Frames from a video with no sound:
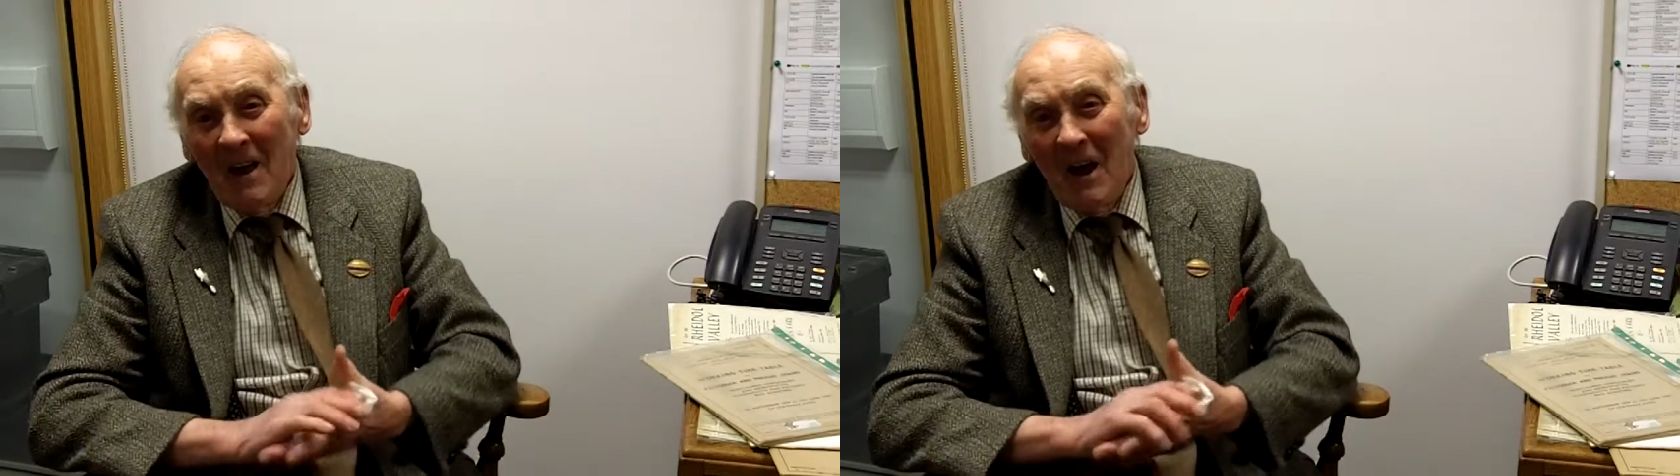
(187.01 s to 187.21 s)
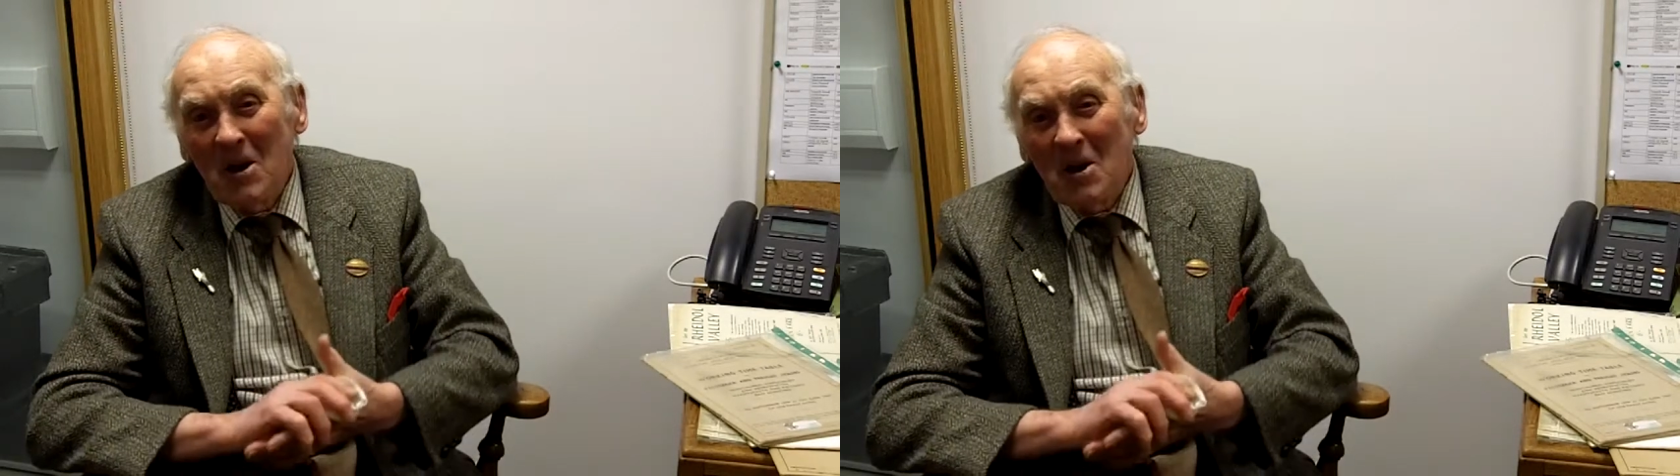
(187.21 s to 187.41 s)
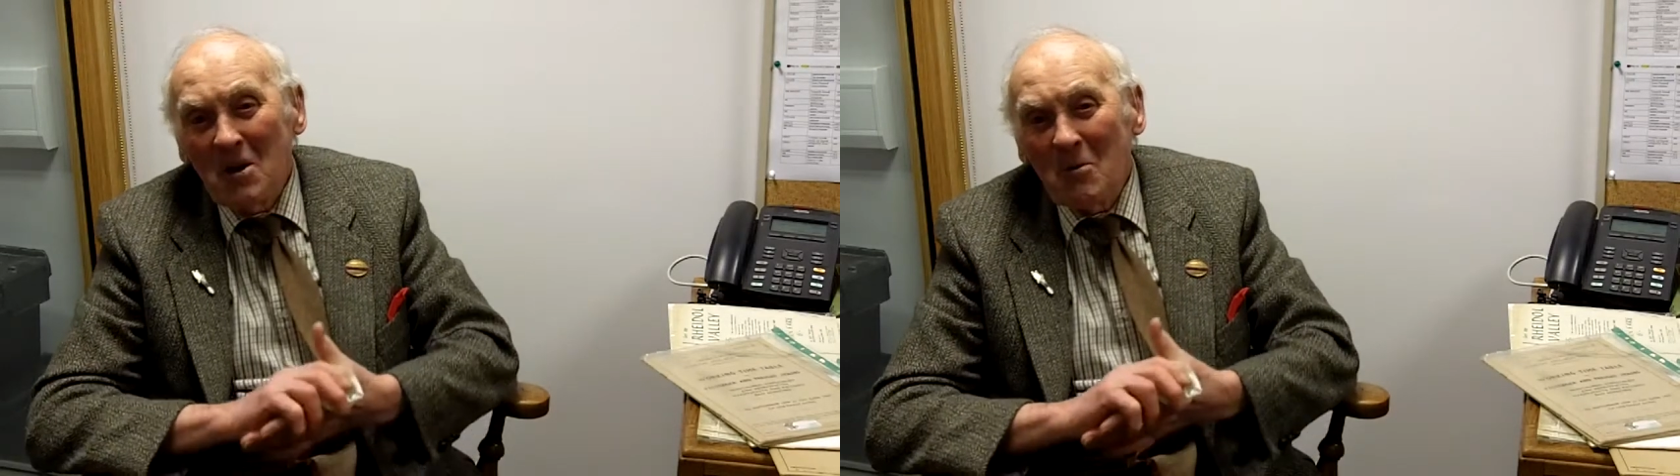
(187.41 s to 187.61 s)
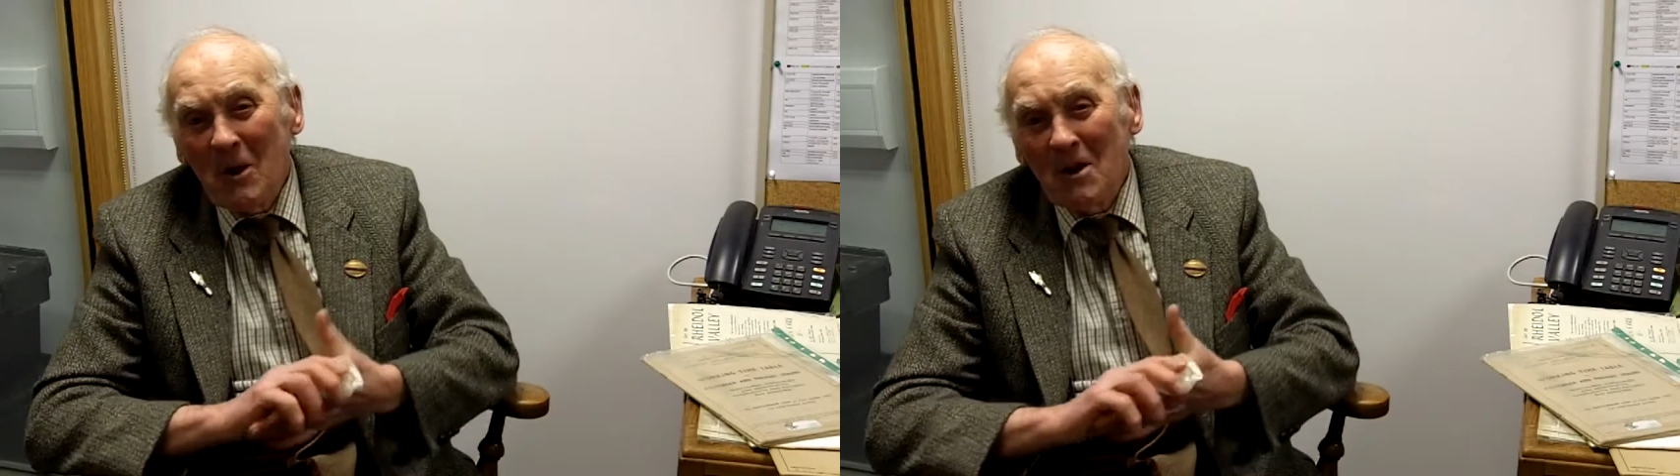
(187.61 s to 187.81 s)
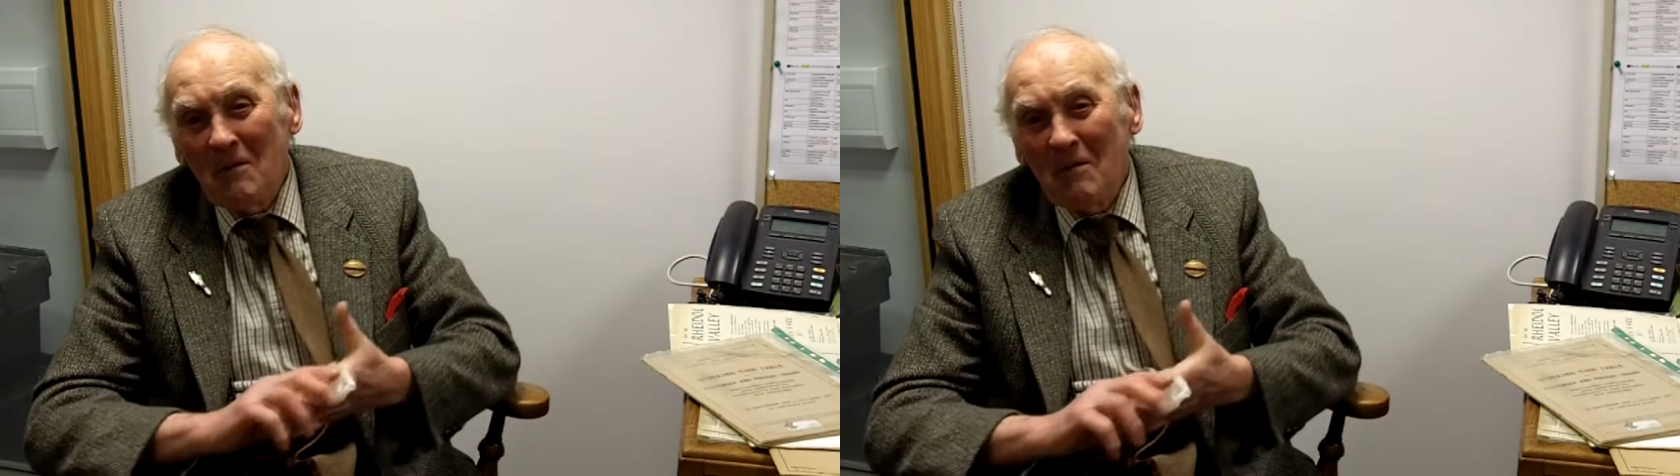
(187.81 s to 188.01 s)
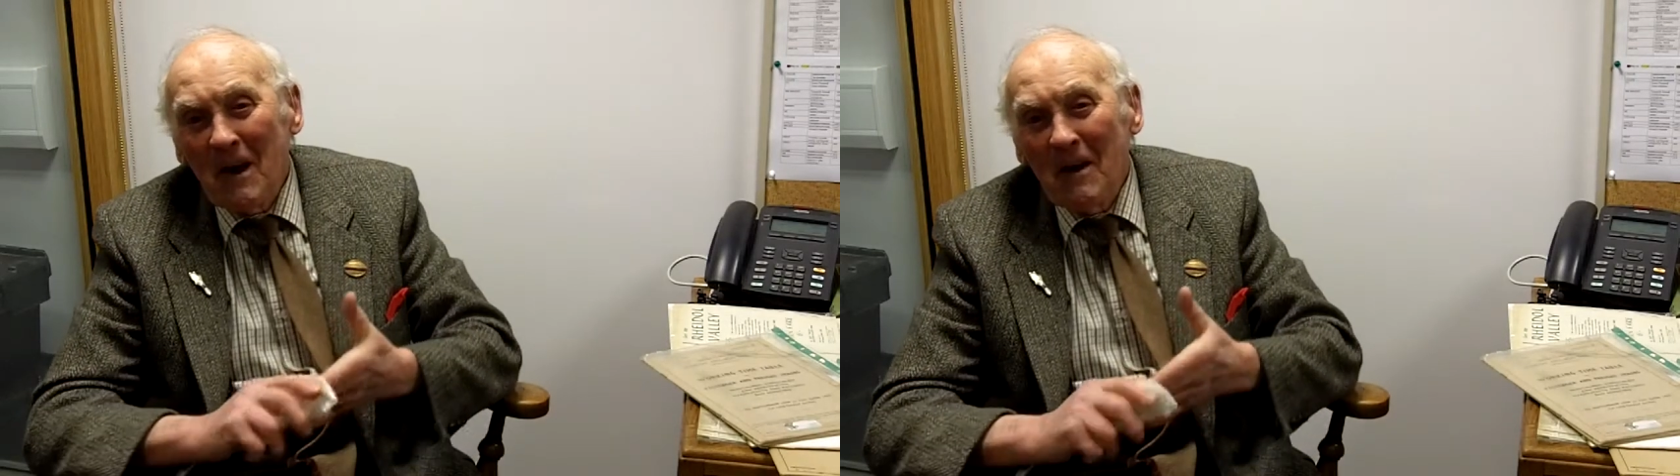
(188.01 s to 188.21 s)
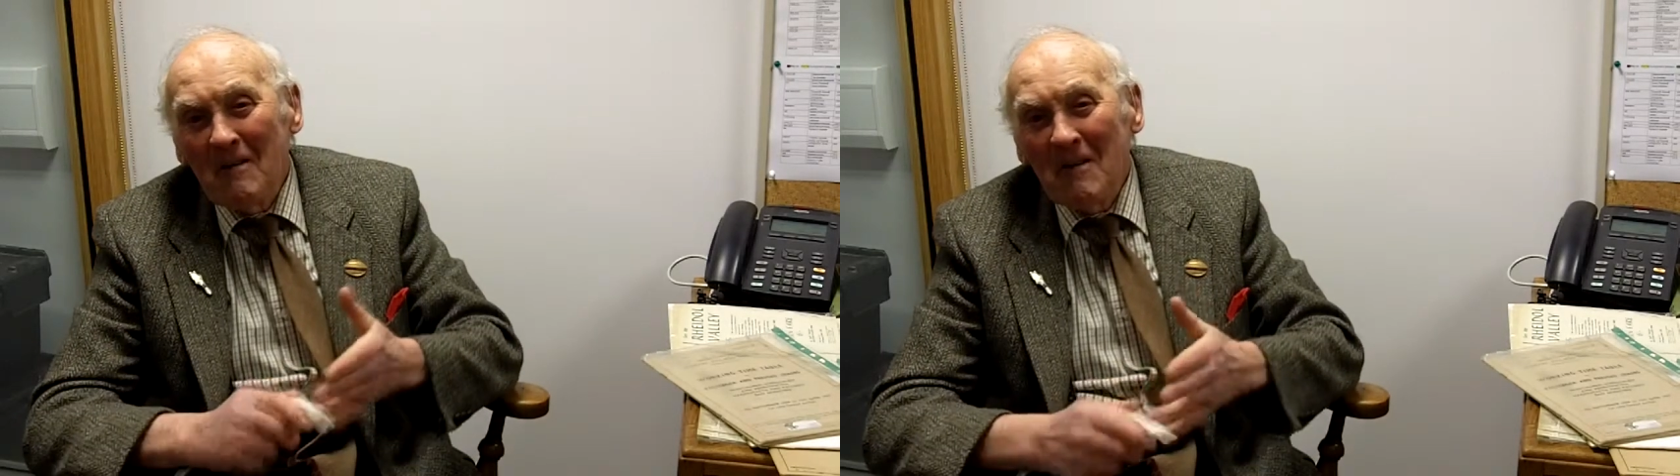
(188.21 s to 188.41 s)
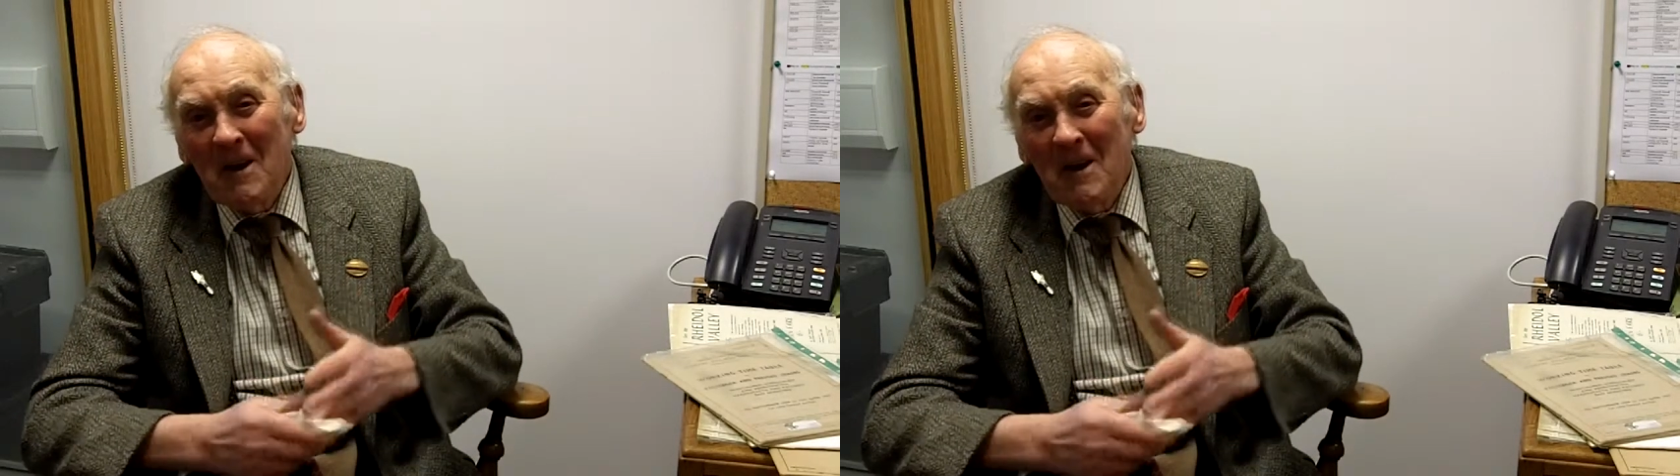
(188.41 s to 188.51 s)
9025,